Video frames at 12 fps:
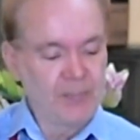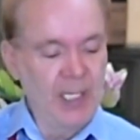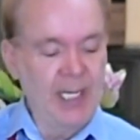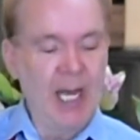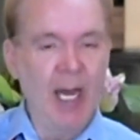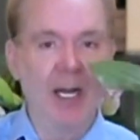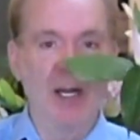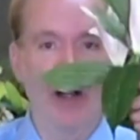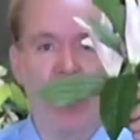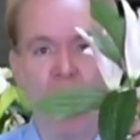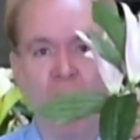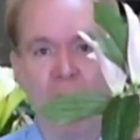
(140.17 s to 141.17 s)
Again,
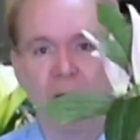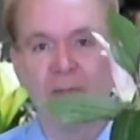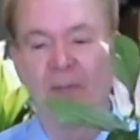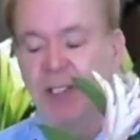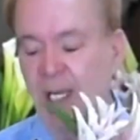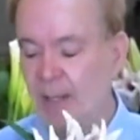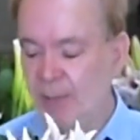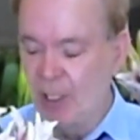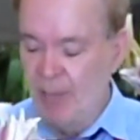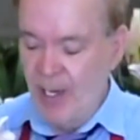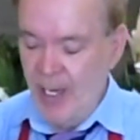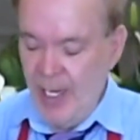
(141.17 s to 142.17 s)
all the stems are
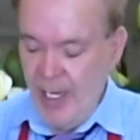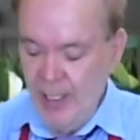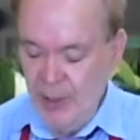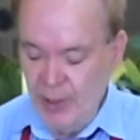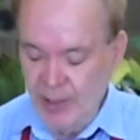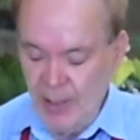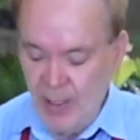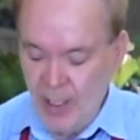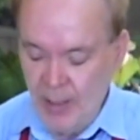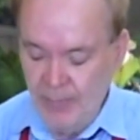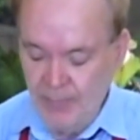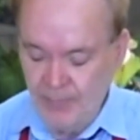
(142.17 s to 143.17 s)
about 8 inches
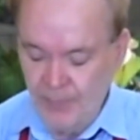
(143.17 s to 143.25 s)
long.